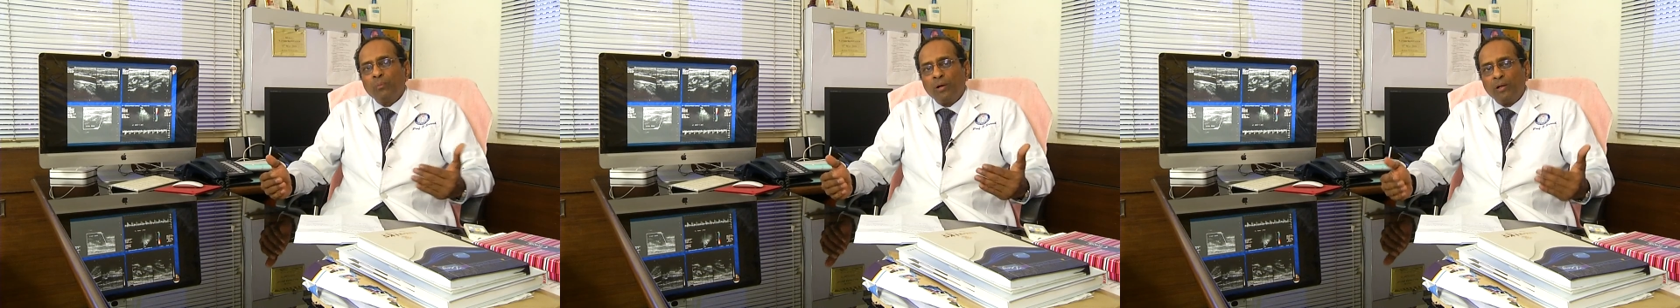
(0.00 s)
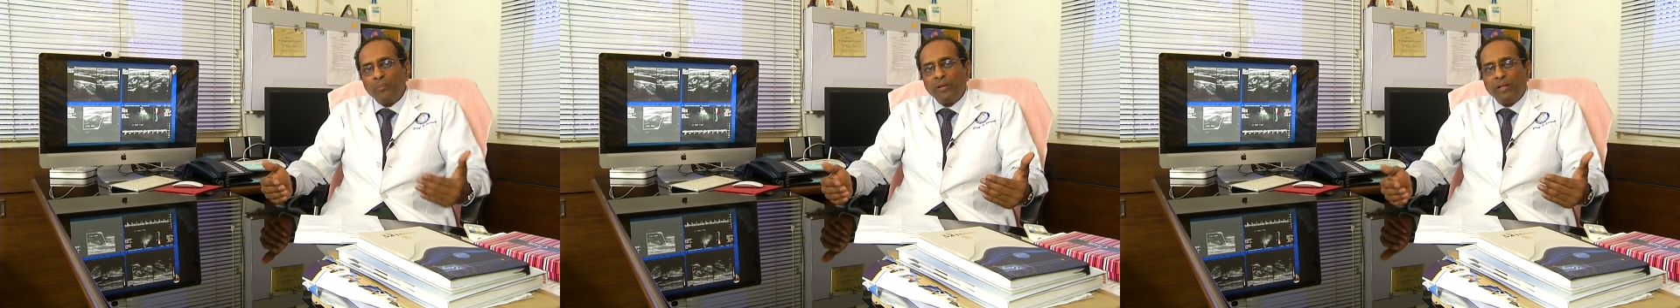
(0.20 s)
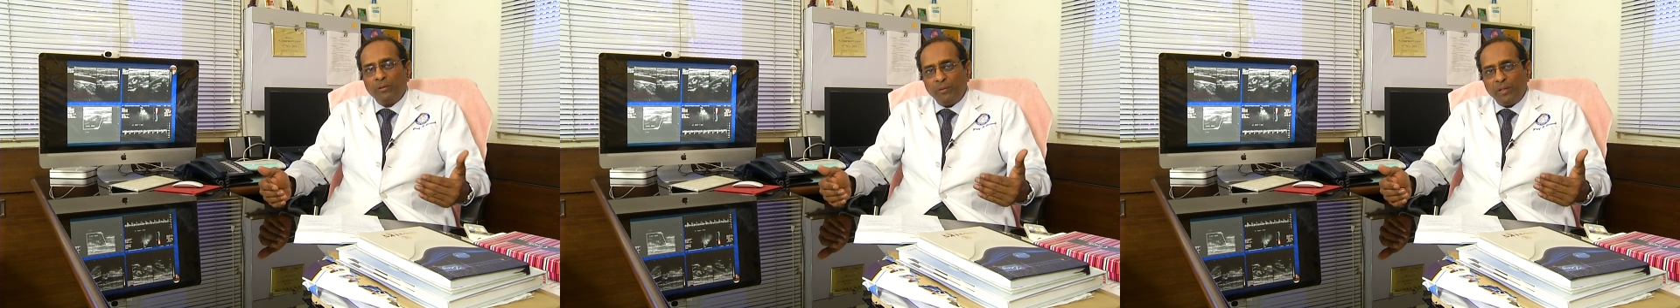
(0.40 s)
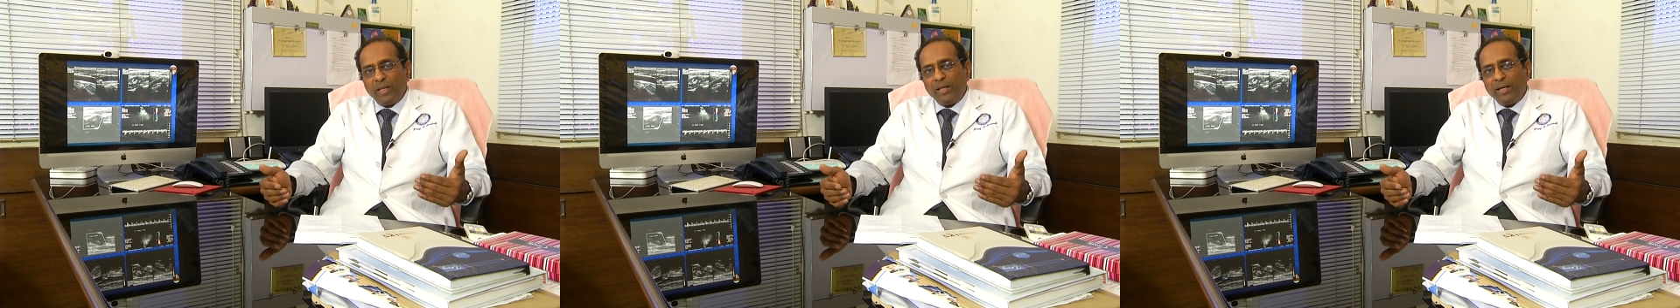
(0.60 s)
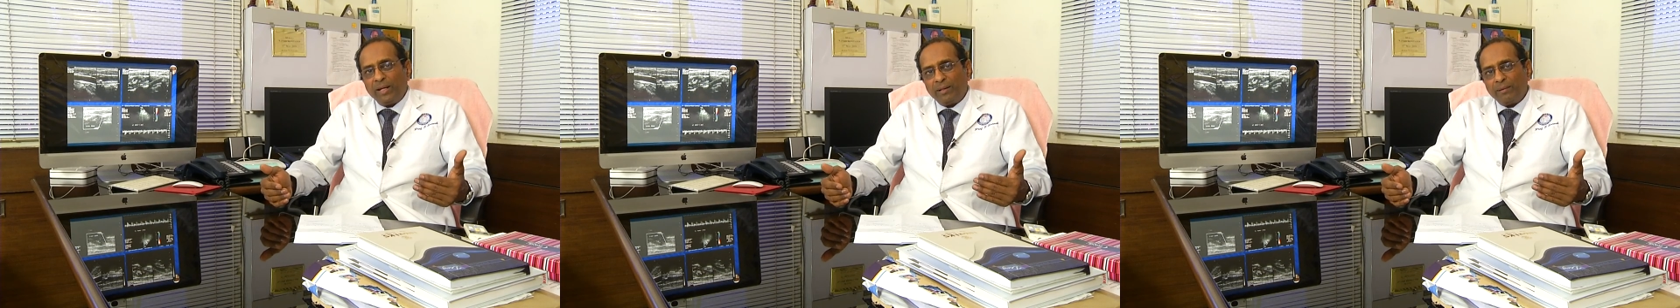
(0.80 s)
What we are
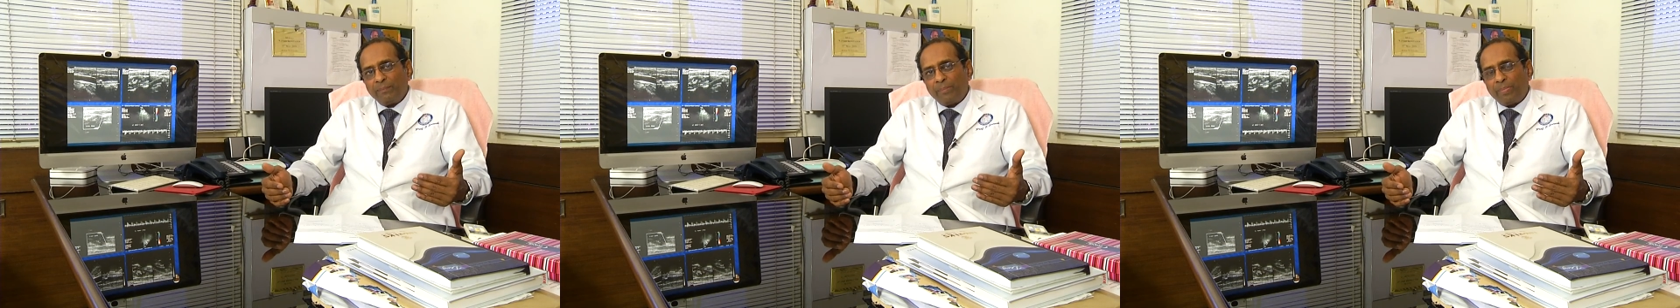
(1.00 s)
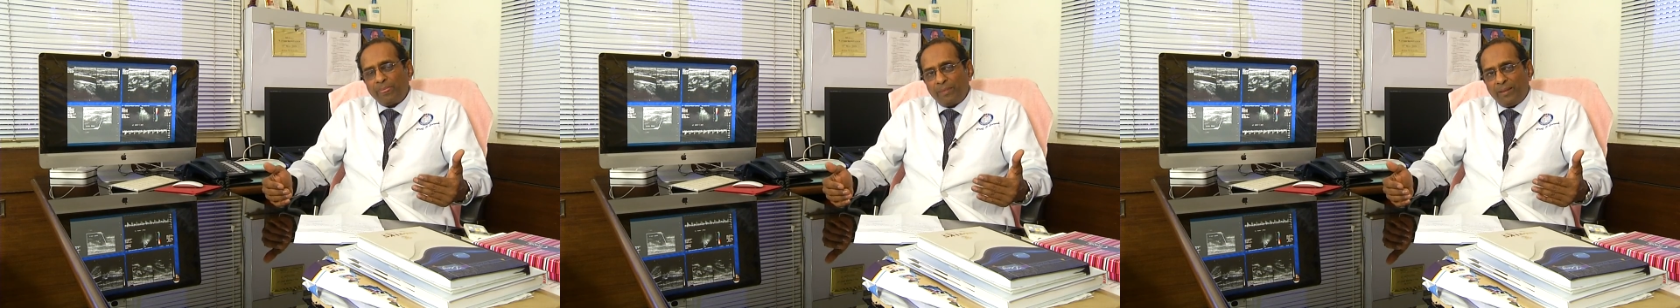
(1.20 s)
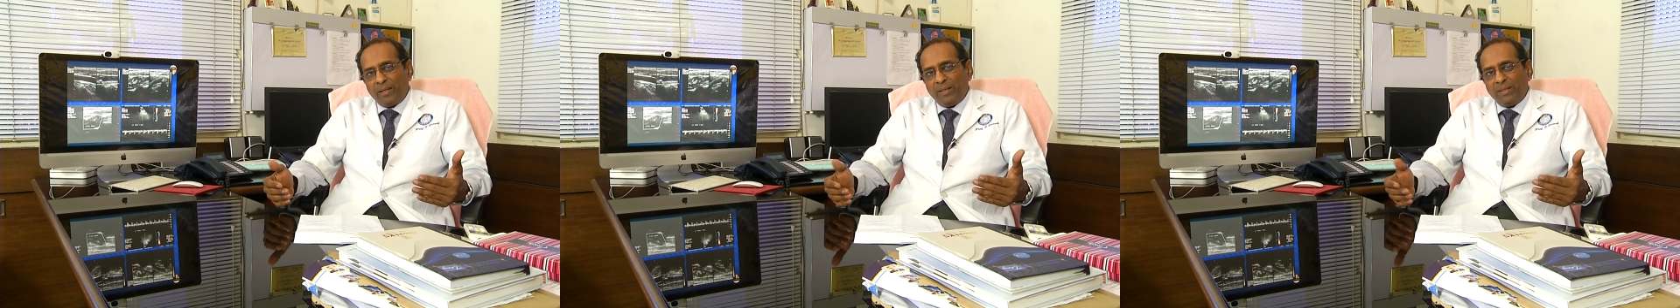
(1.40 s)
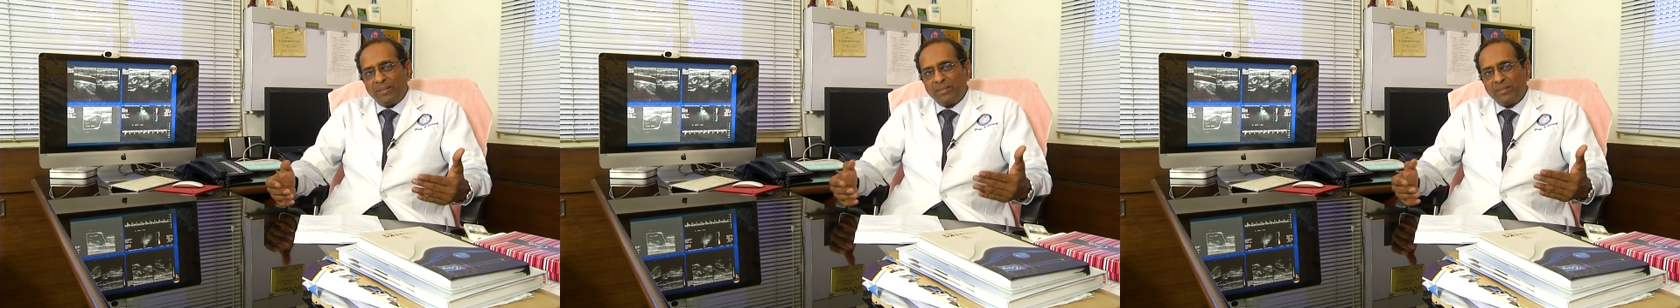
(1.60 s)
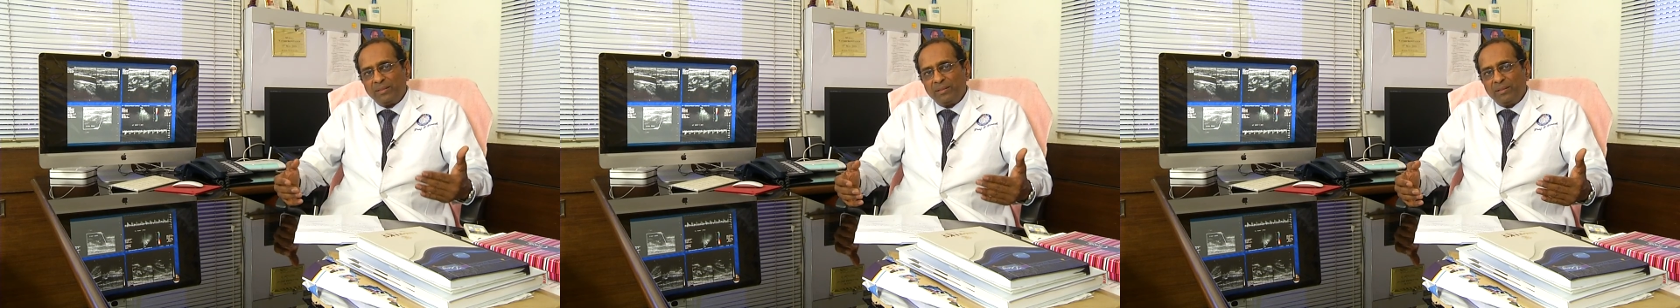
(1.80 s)
looking at
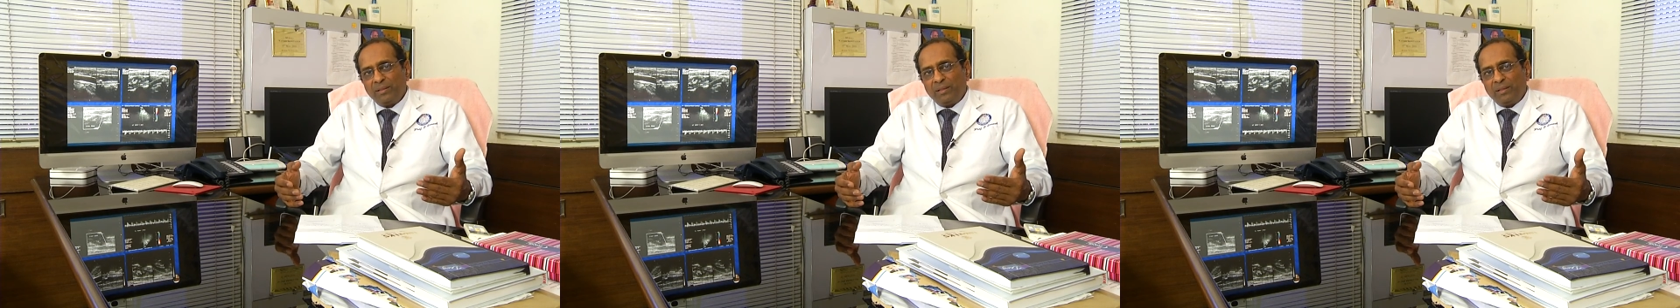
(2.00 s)
is